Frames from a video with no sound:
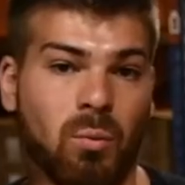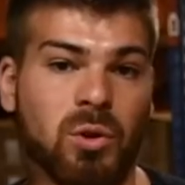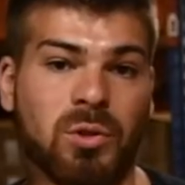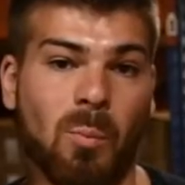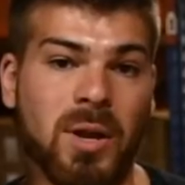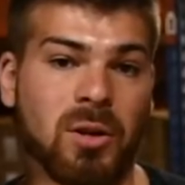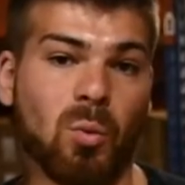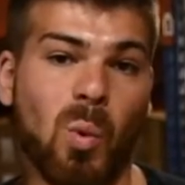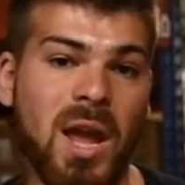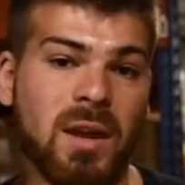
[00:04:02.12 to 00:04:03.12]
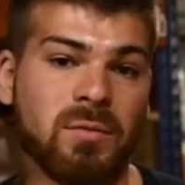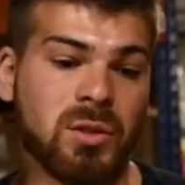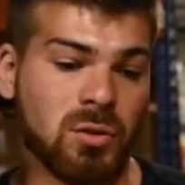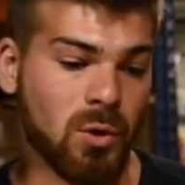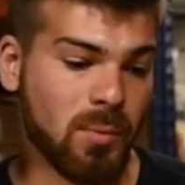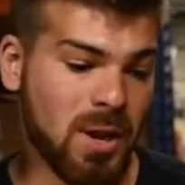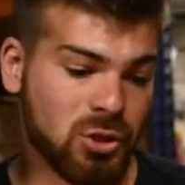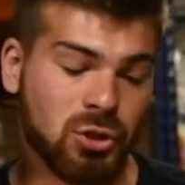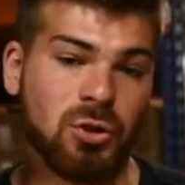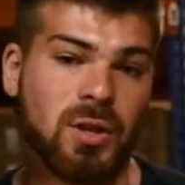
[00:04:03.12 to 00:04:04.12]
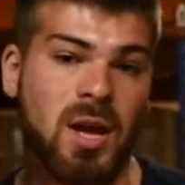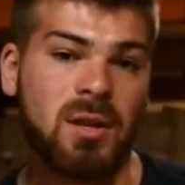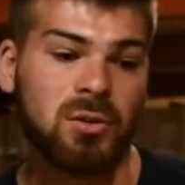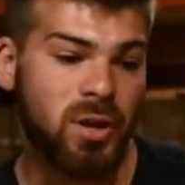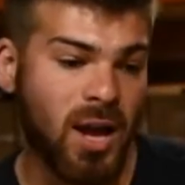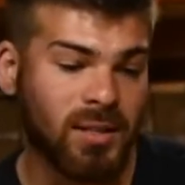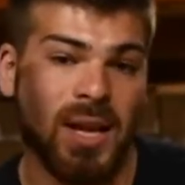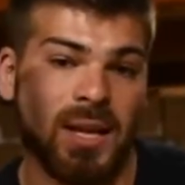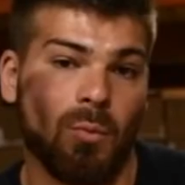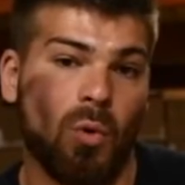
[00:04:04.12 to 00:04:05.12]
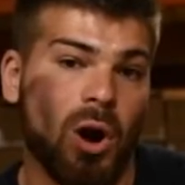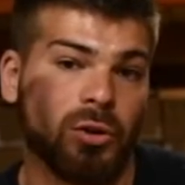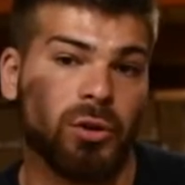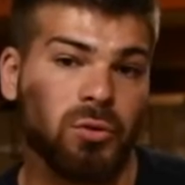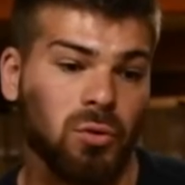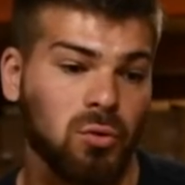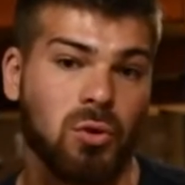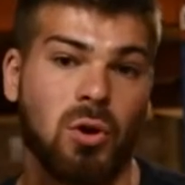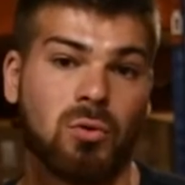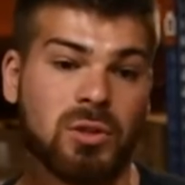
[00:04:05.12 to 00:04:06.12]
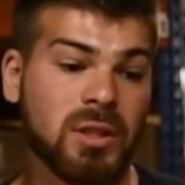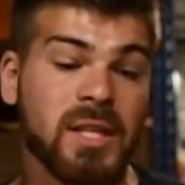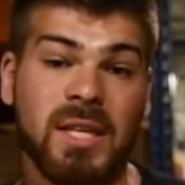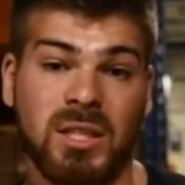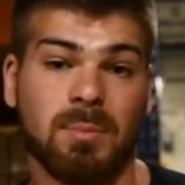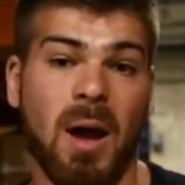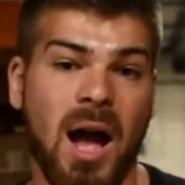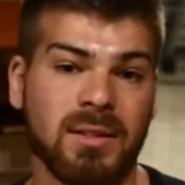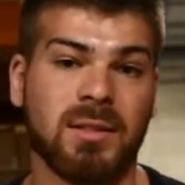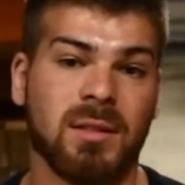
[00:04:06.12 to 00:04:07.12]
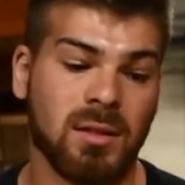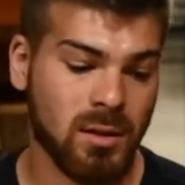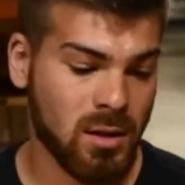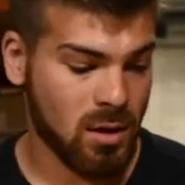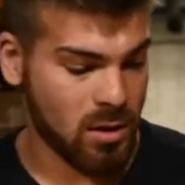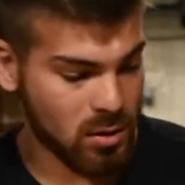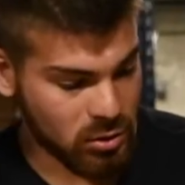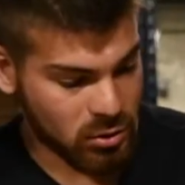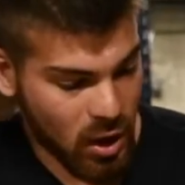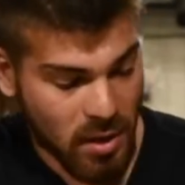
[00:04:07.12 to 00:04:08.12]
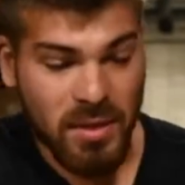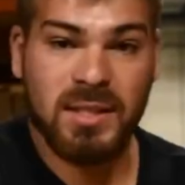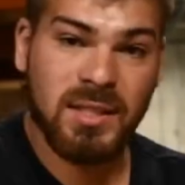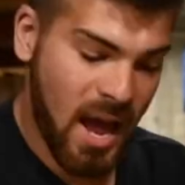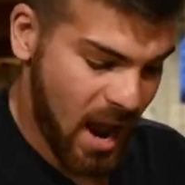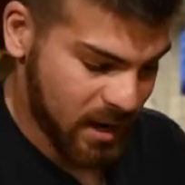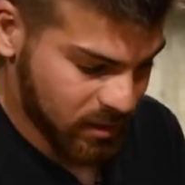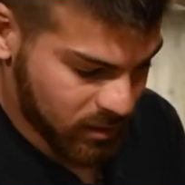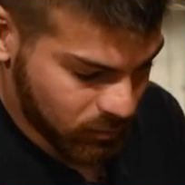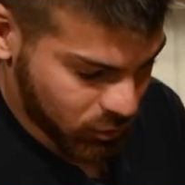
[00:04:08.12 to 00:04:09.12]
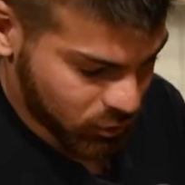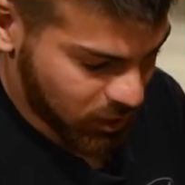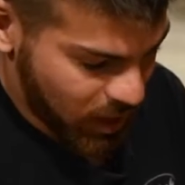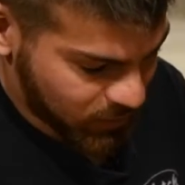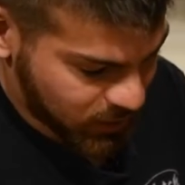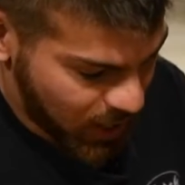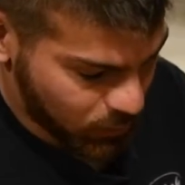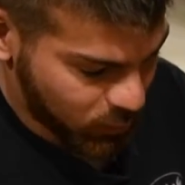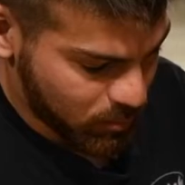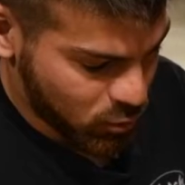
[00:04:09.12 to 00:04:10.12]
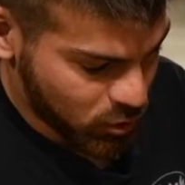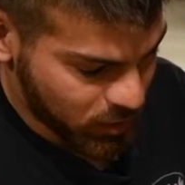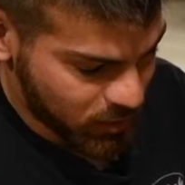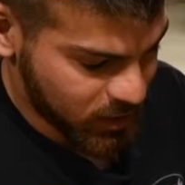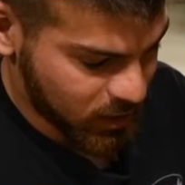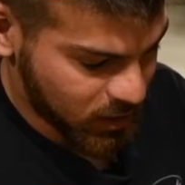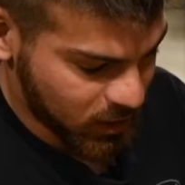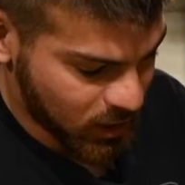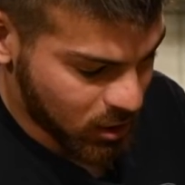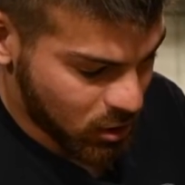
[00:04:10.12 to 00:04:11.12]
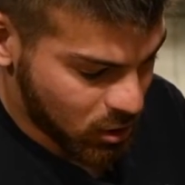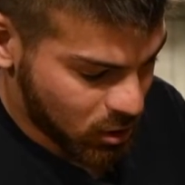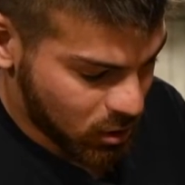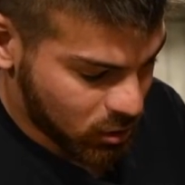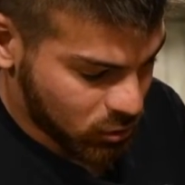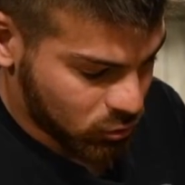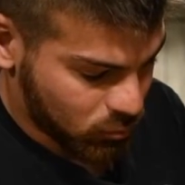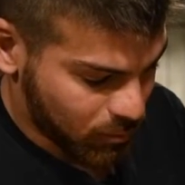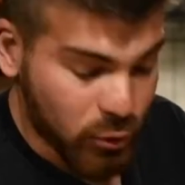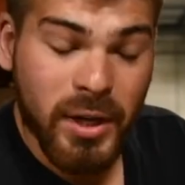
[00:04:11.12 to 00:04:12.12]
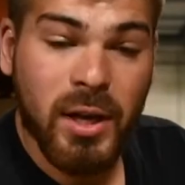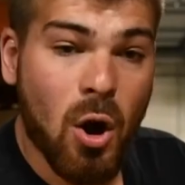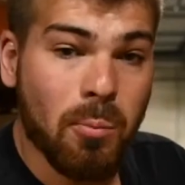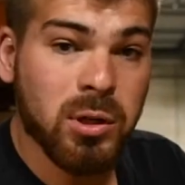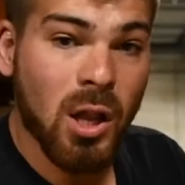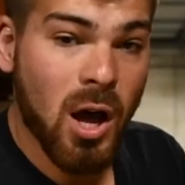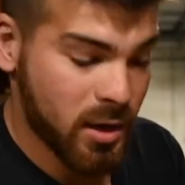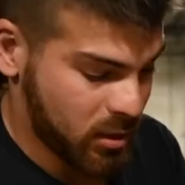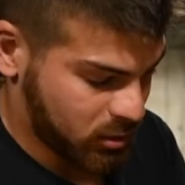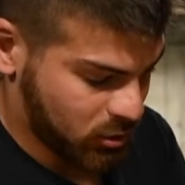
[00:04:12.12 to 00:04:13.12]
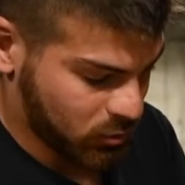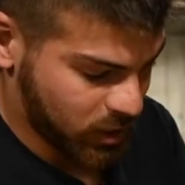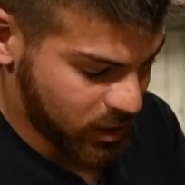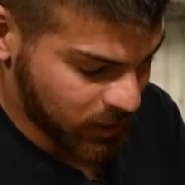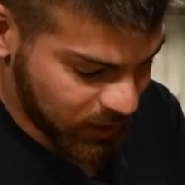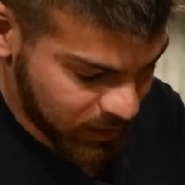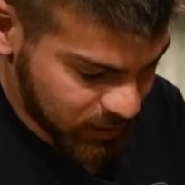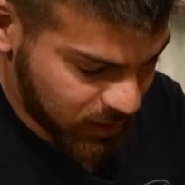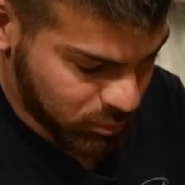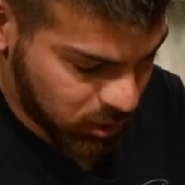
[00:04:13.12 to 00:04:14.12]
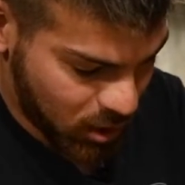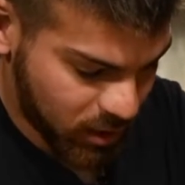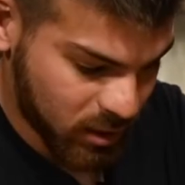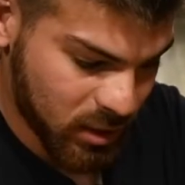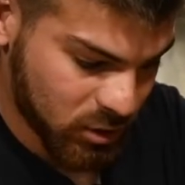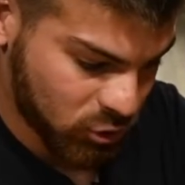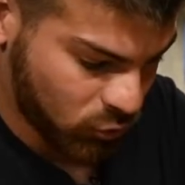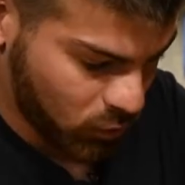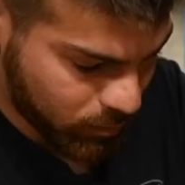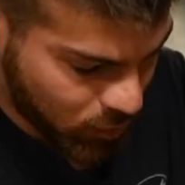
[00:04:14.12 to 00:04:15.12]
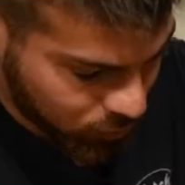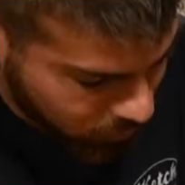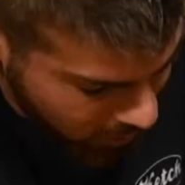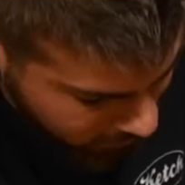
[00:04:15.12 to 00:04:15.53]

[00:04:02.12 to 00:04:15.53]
With the bigger waves, you want to make sure that you're not taking water in through those leaky spots. So on this side, which the left side, we put the Marinco plug, so he can easily plug in his trolling motor right